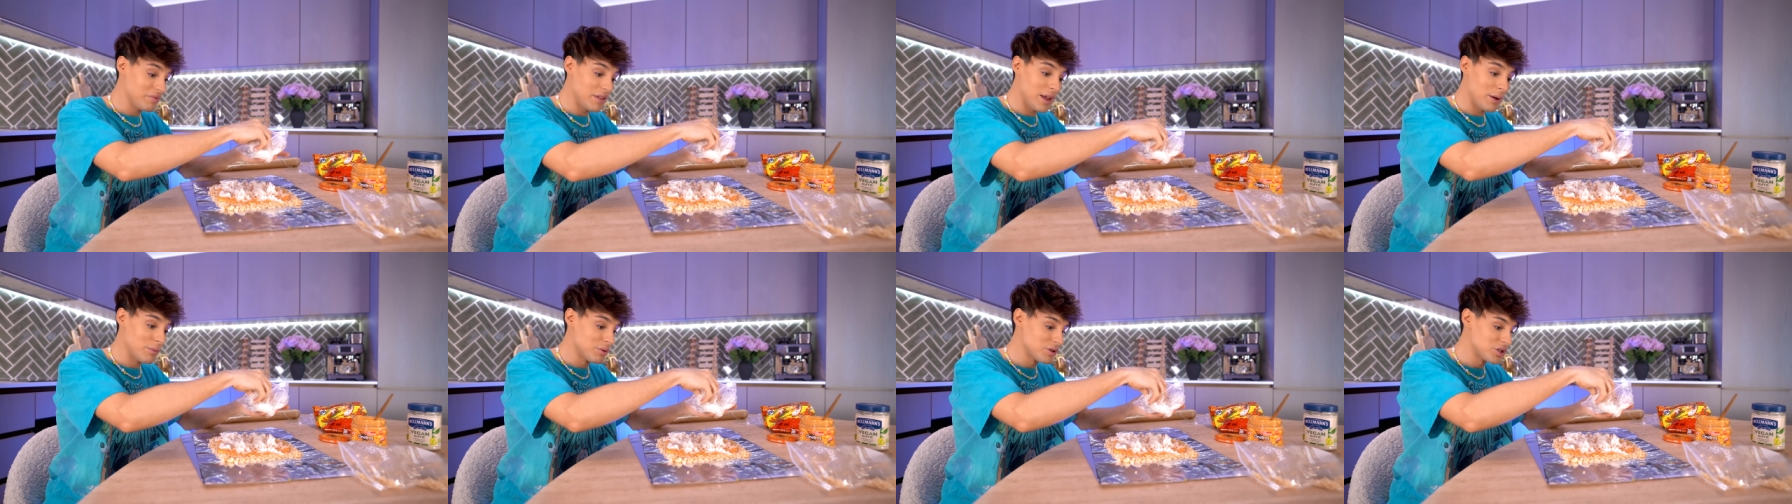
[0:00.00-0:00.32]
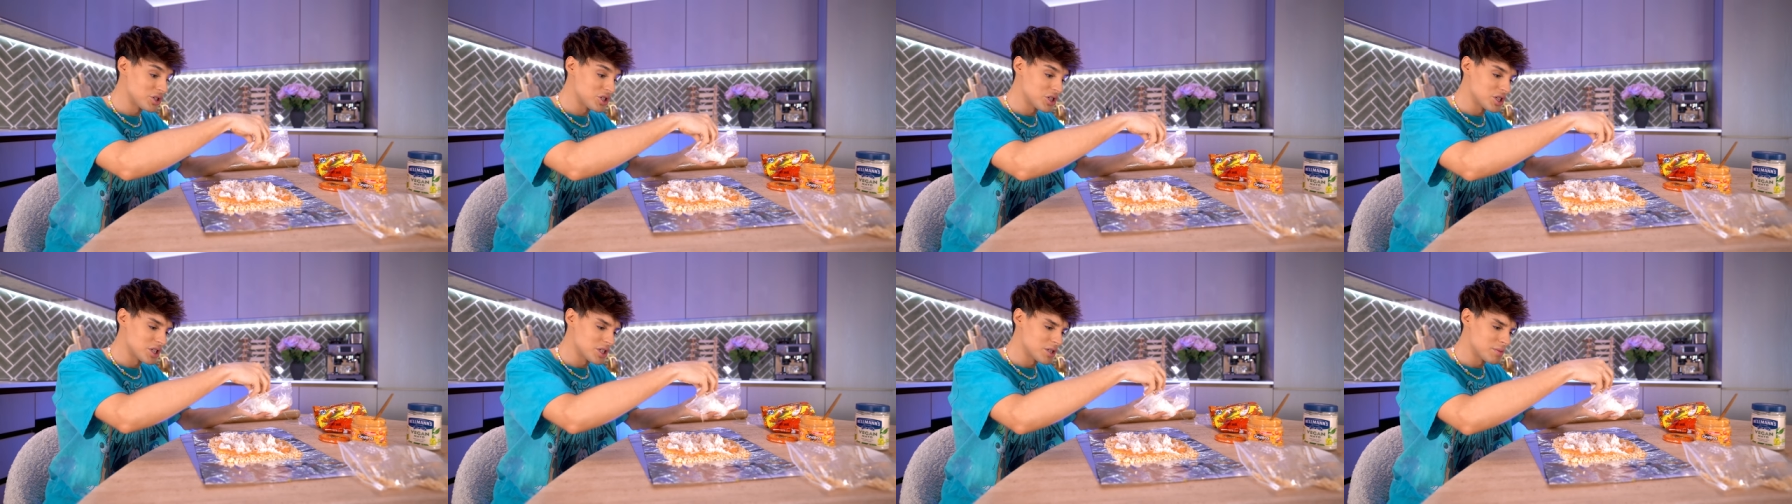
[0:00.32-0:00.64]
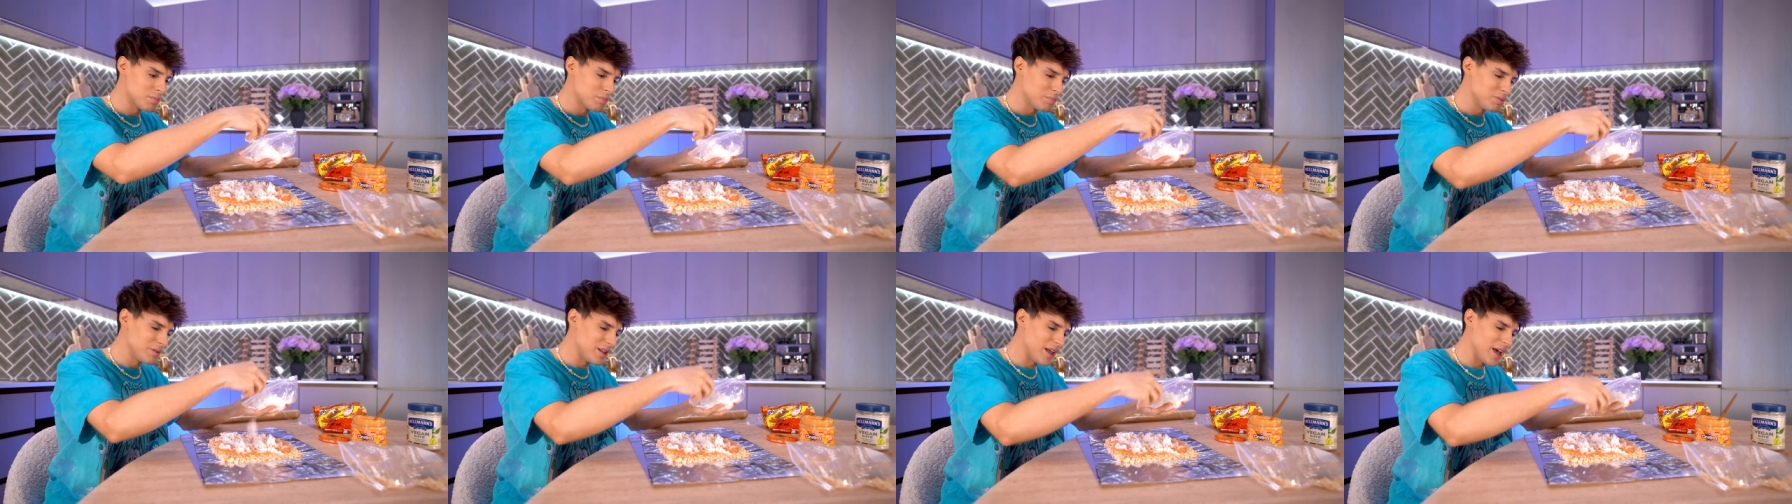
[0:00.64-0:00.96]
It was
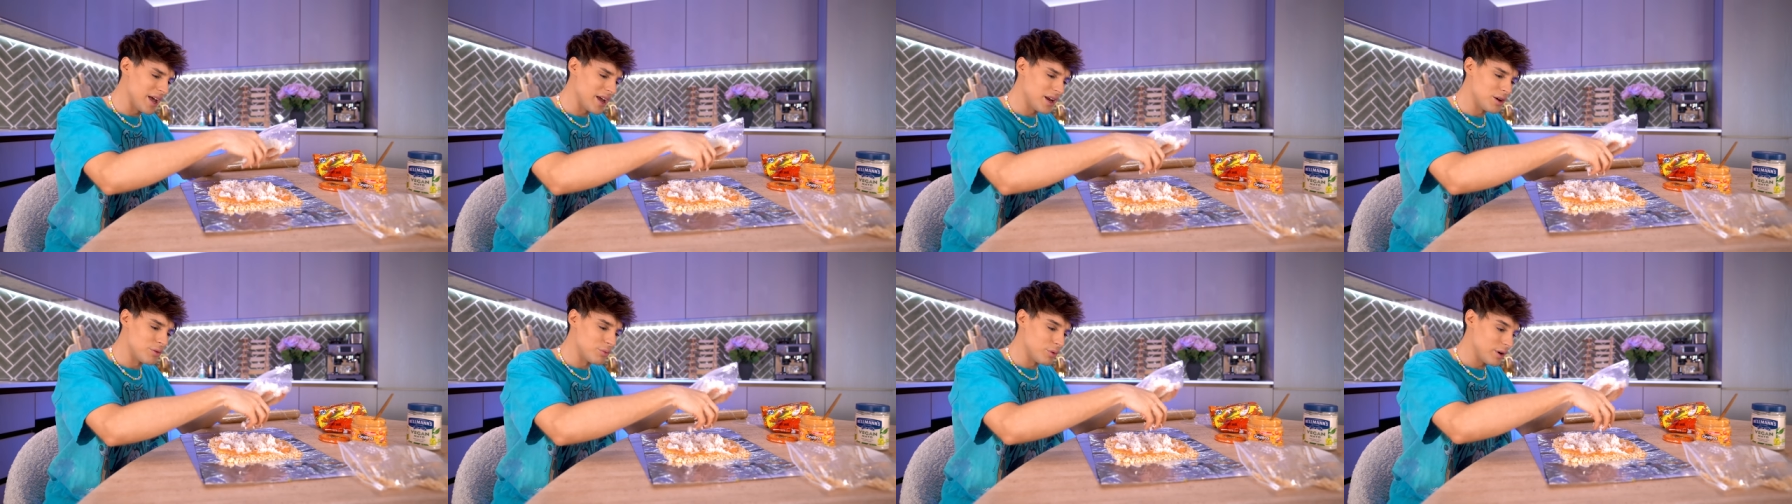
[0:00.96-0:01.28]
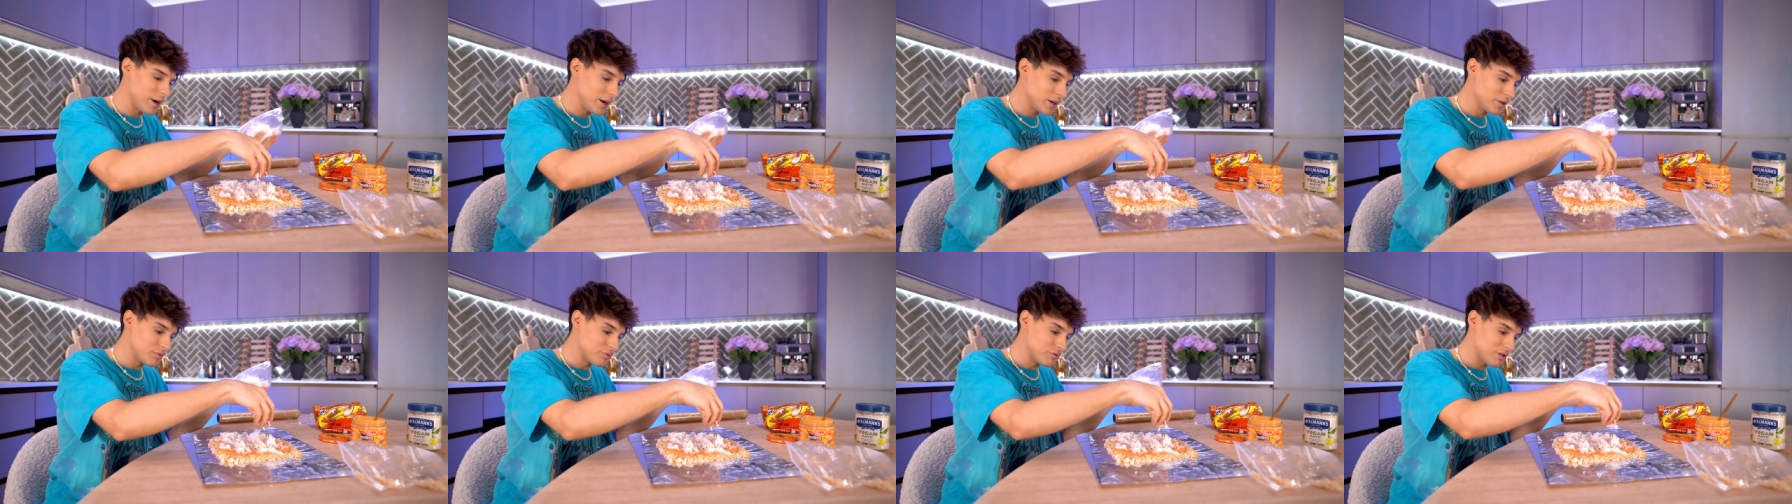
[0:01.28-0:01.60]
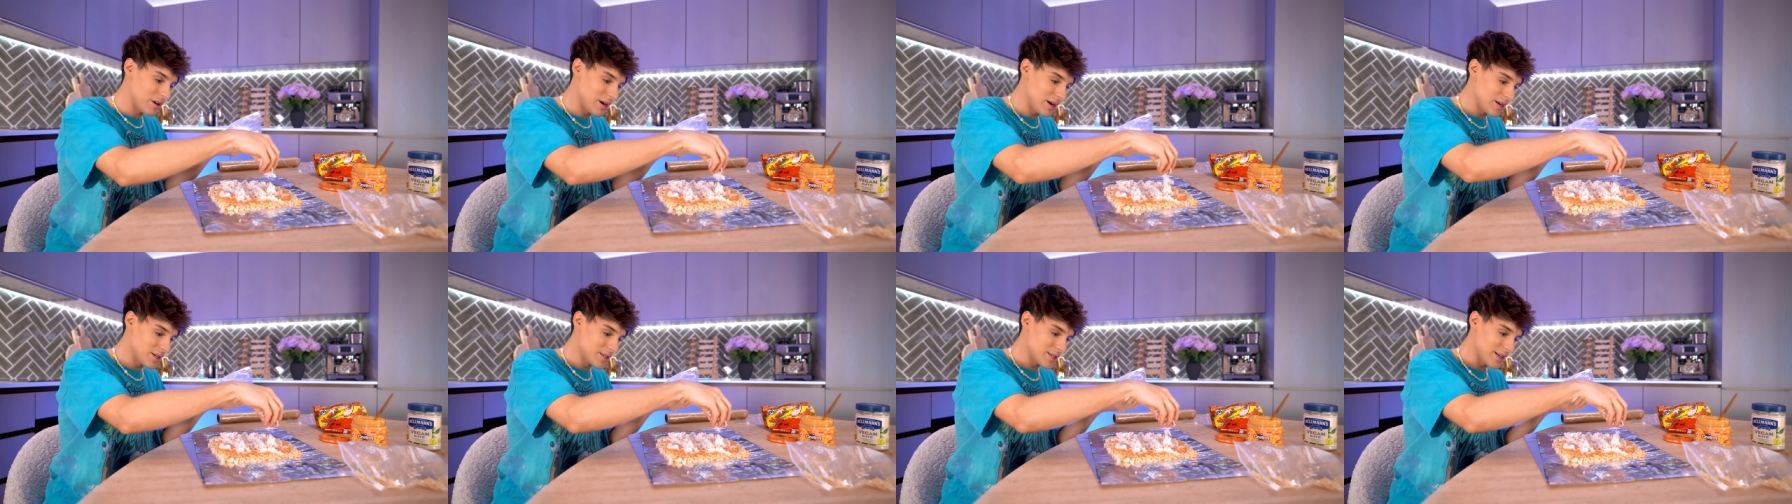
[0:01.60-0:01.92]
just plain white
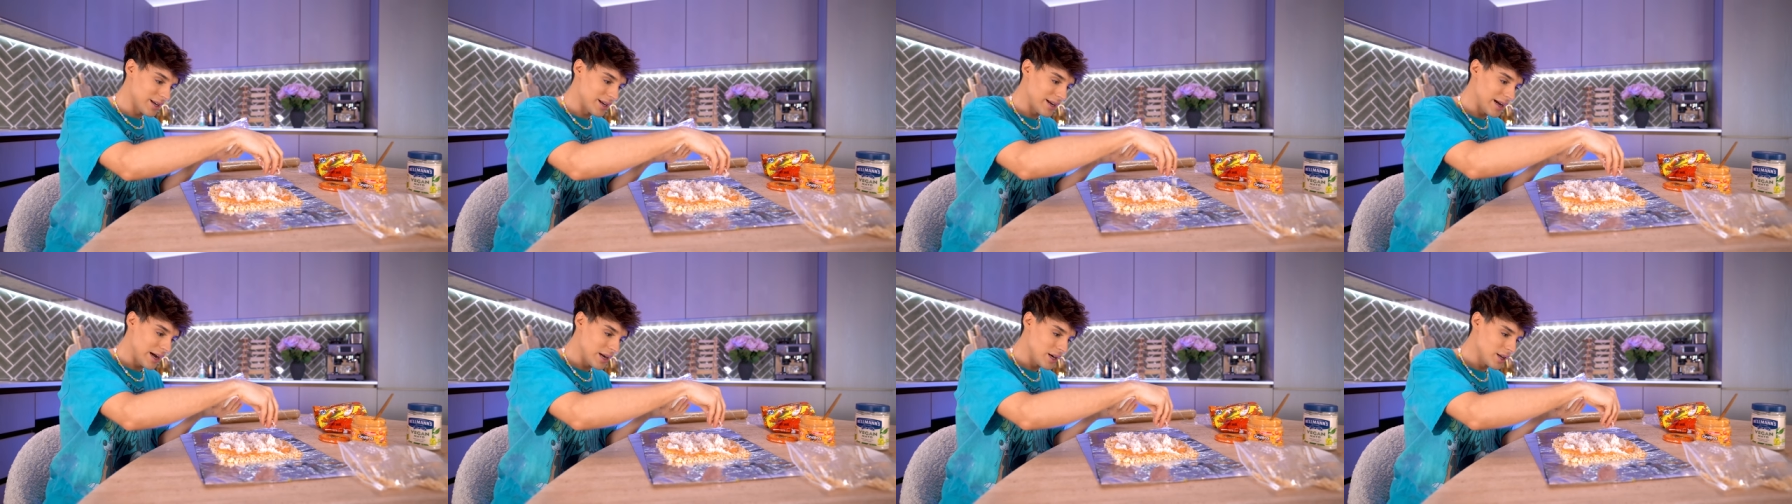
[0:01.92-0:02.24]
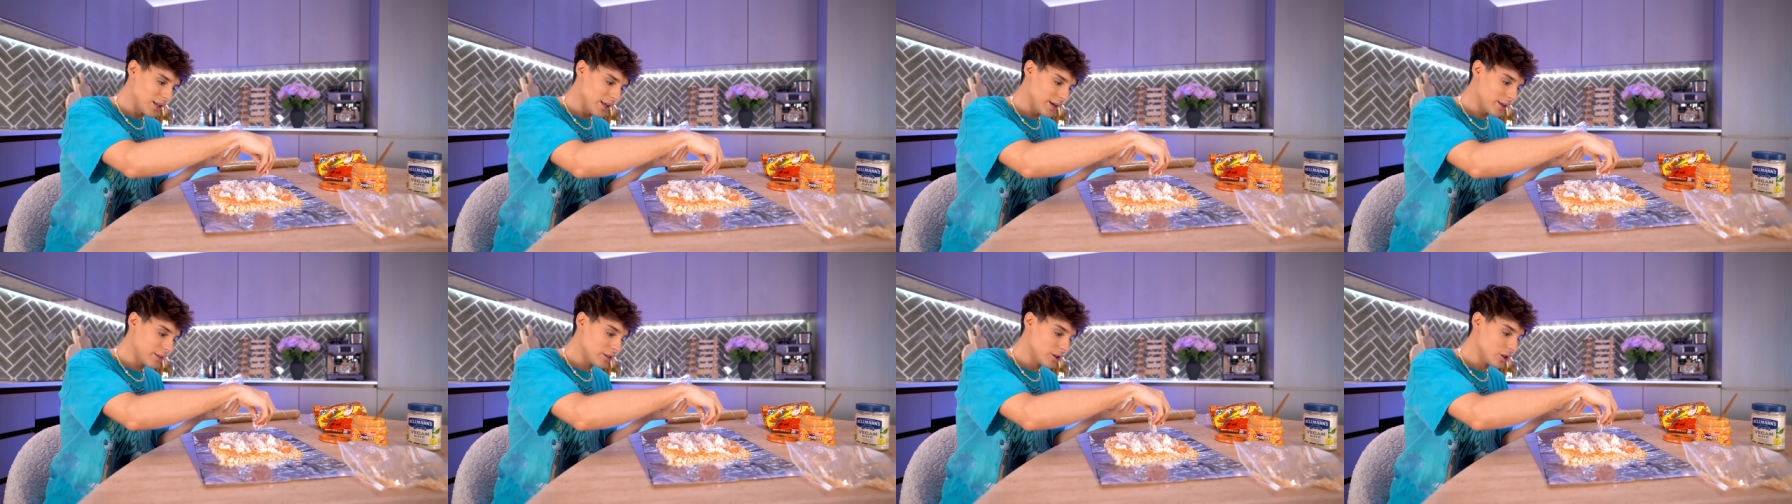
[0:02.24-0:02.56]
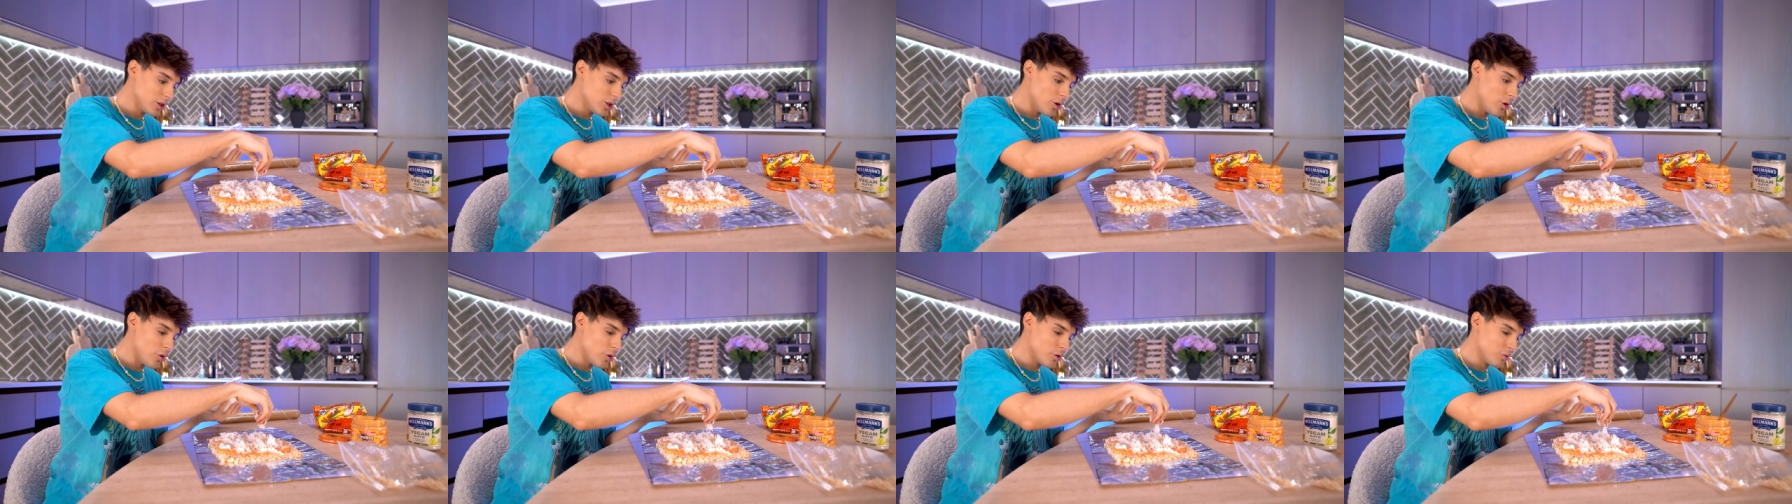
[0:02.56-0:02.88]
rice, like kind of like the
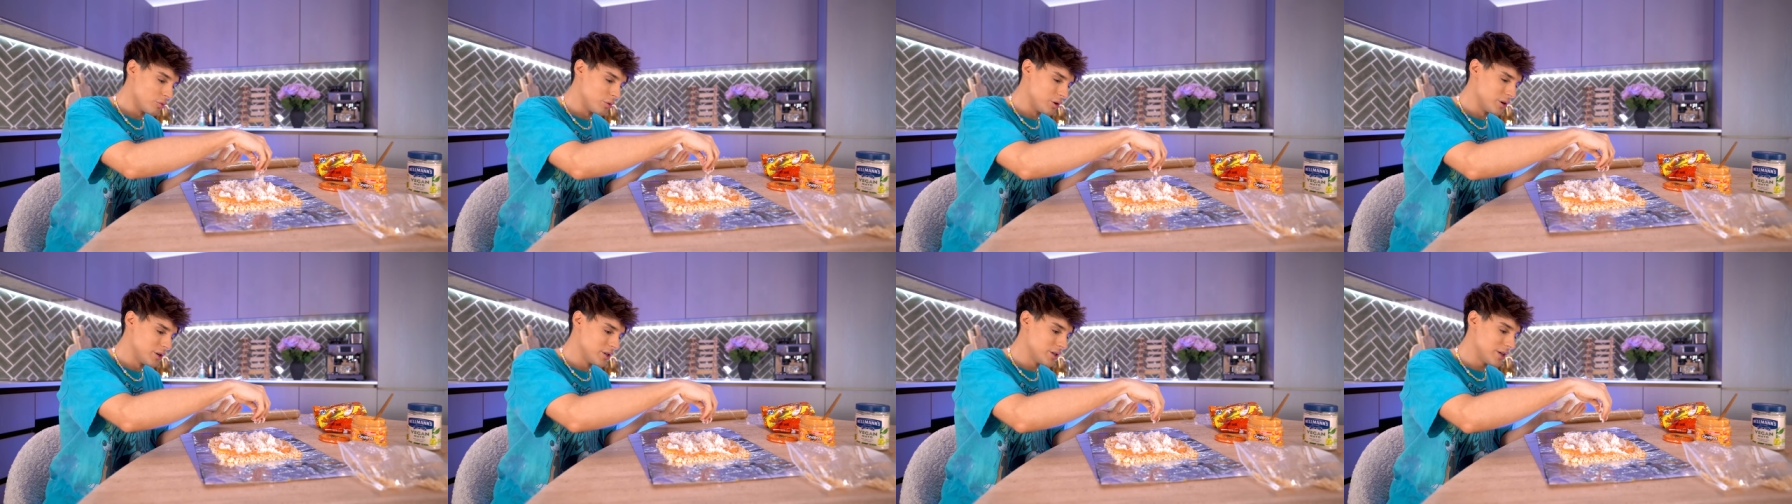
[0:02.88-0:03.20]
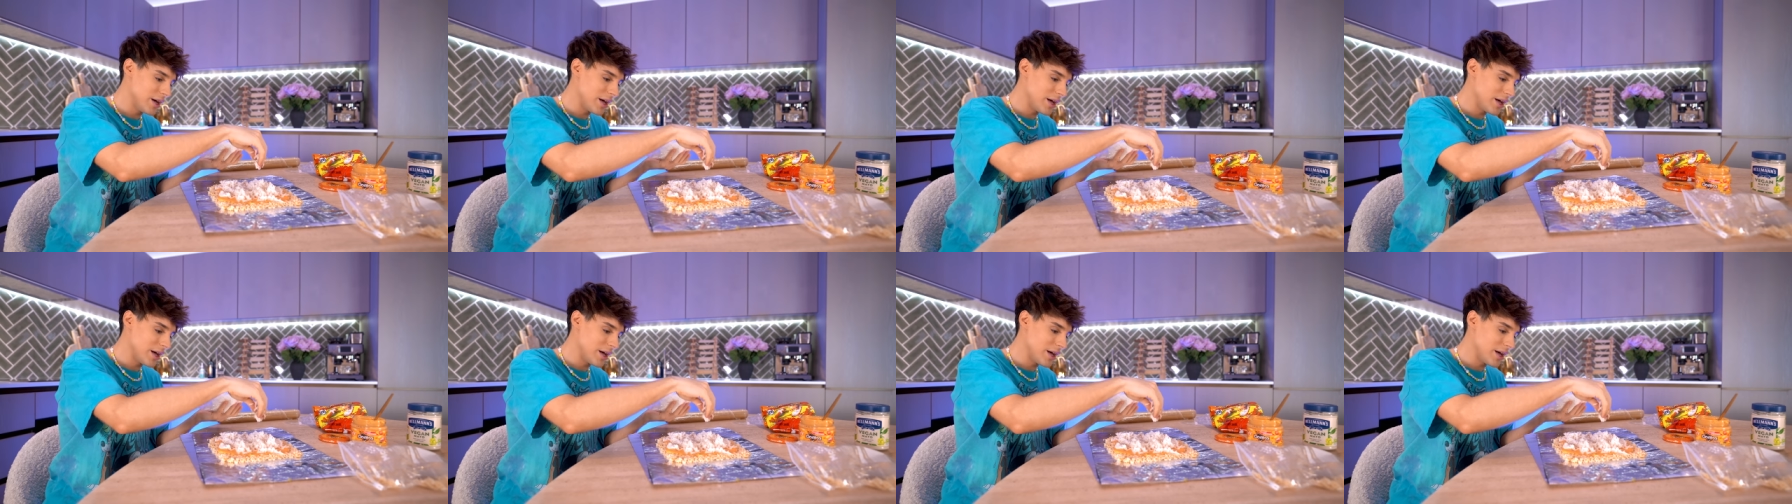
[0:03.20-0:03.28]
long one.